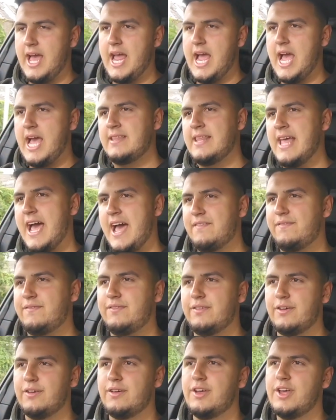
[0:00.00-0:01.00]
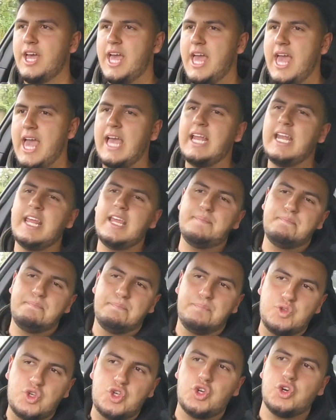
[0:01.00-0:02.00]
And that, for any
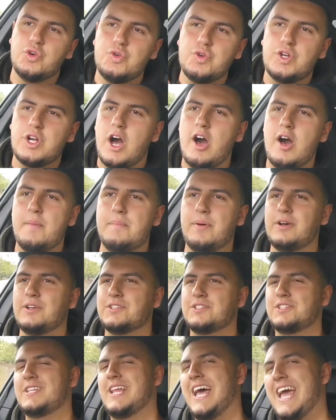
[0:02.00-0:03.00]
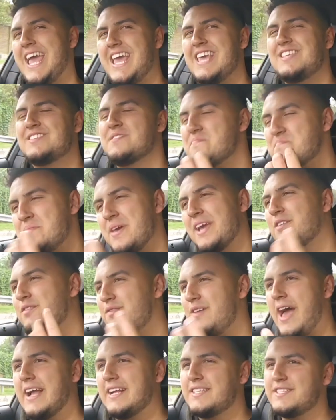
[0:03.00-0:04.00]
true car person, that is a big
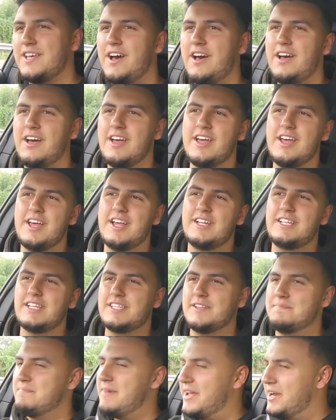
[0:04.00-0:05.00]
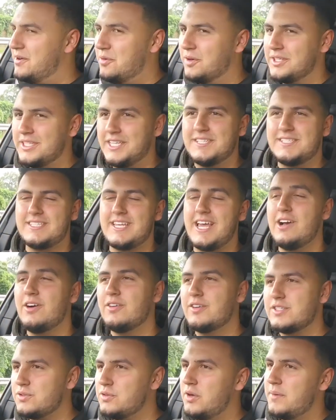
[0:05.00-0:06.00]
factor. Doesn't matter what you say,
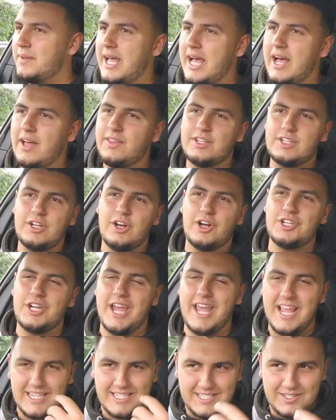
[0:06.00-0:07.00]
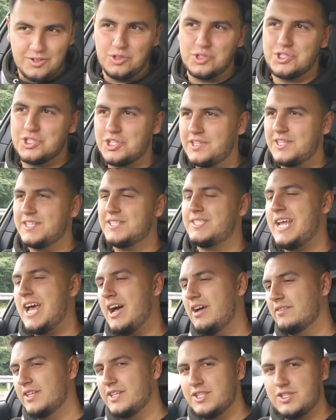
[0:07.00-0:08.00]
oh, it's all about how the car, it's also the
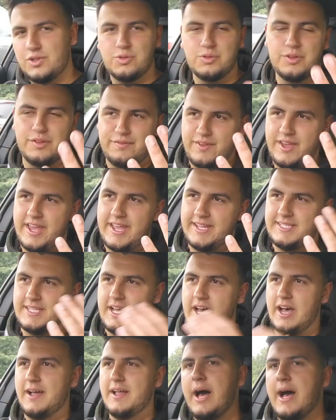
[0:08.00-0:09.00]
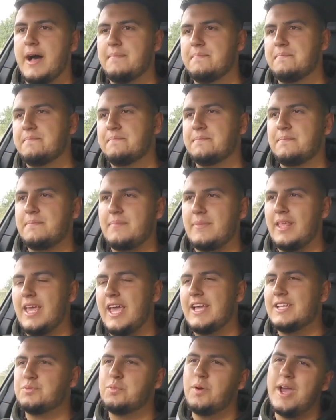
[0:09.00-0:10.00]
sound, it's all the theatre.
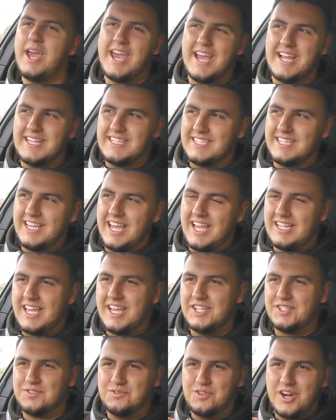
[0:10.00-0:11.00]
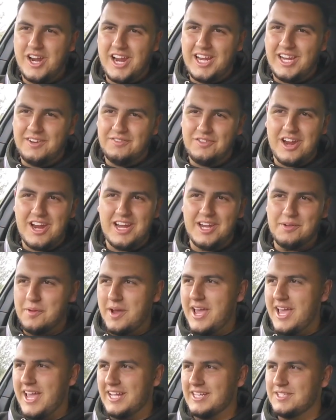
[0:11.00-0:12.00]
It's weird, it's really, really
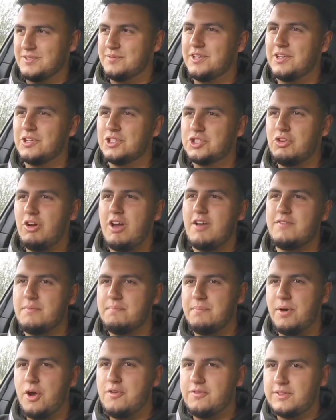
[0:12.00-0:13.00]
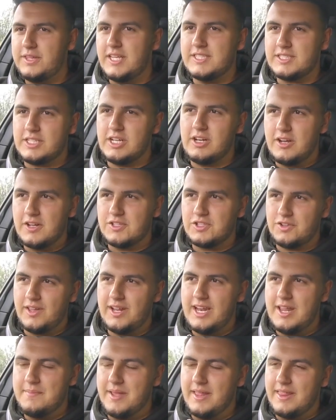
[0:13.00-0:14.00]
weird. When you're driving both these cars on
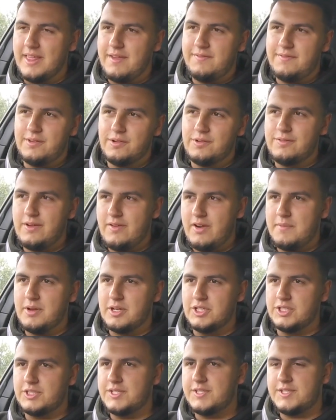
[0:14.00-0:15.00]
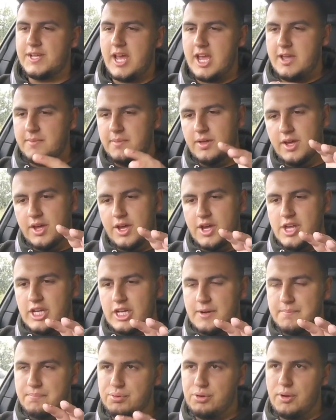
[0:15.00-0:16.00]
the limit, they feel very much the same. You
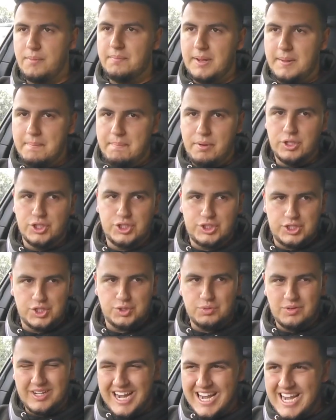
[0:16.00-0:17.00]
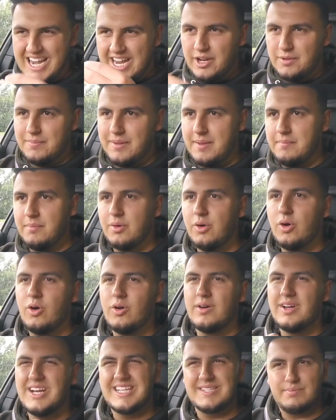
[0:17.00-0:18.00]
can probably push this one a little bit
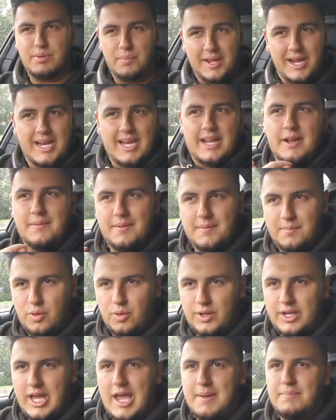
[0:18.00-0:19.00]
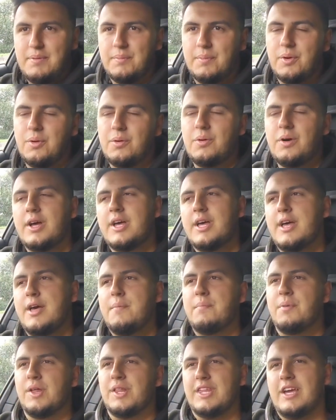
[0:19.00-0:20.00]
more, it's probably a little bit more capable,
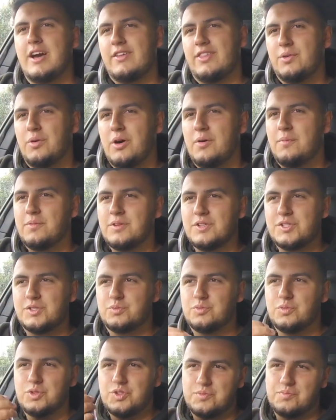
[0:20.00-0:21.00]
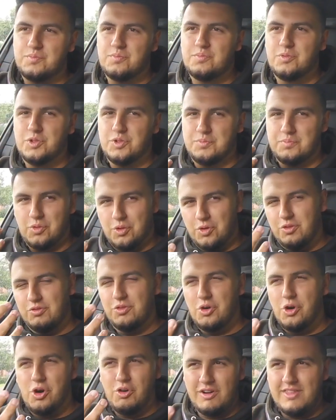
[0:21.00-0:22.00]
but the other one was more
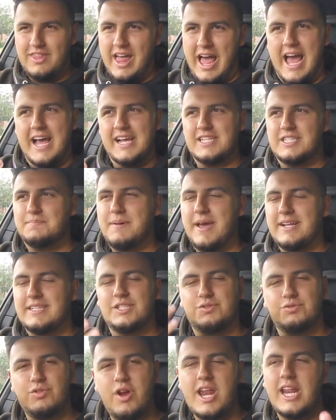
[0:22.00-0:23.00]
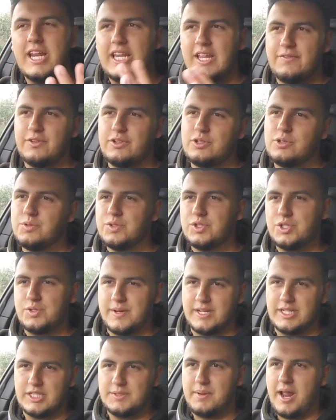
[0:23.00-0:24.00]
raw in that aspect. It's really difficult to
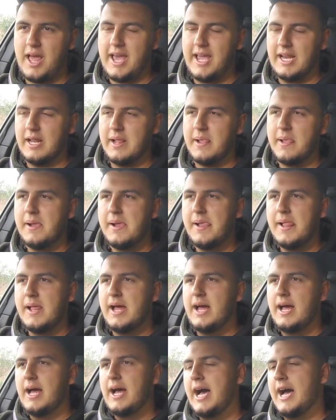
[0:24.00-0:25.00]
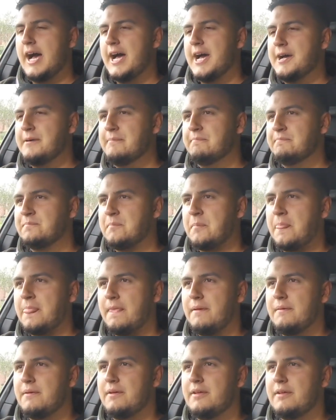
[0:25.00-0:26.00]
explain.
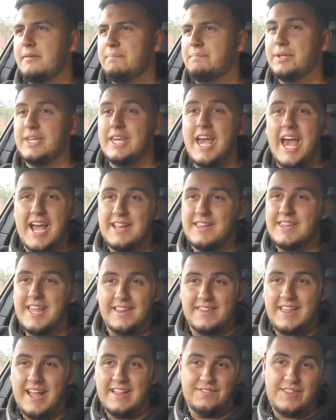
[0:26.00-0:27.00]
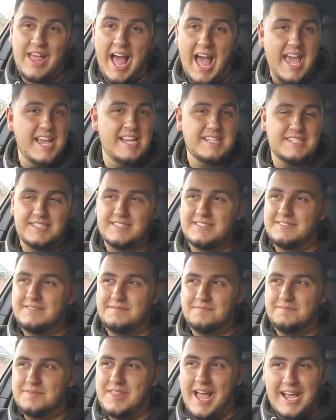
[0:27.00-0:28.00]
But yeah, that
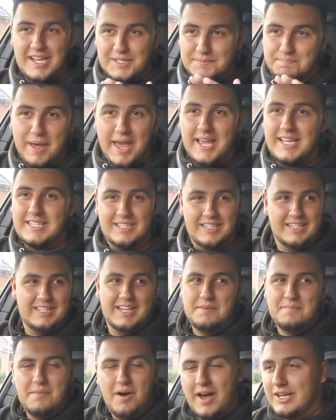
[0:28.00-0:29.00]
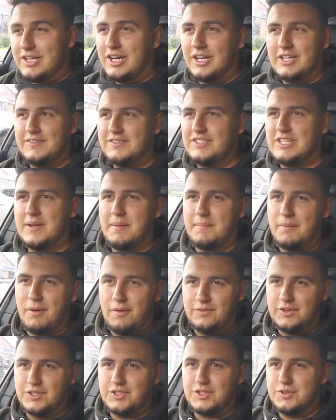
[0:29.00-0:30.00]
is basically my kind of sum up
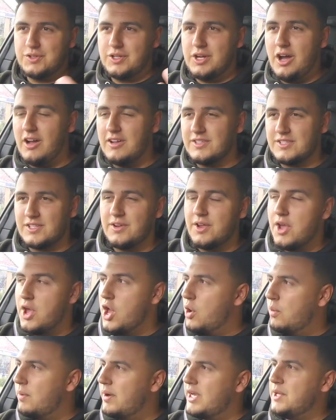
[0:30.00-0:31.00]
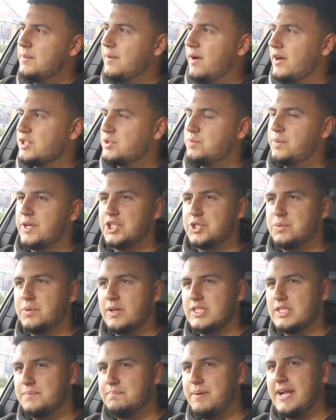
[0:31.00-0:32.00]
of the two cars. And when you ask which
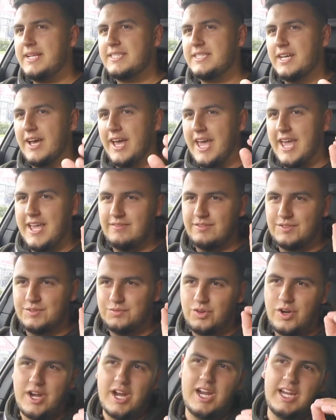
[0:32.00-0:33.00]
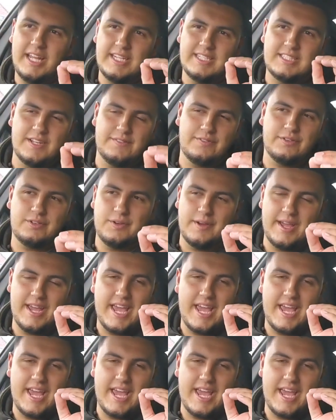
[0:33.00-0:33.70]
one's better, it's really difficult.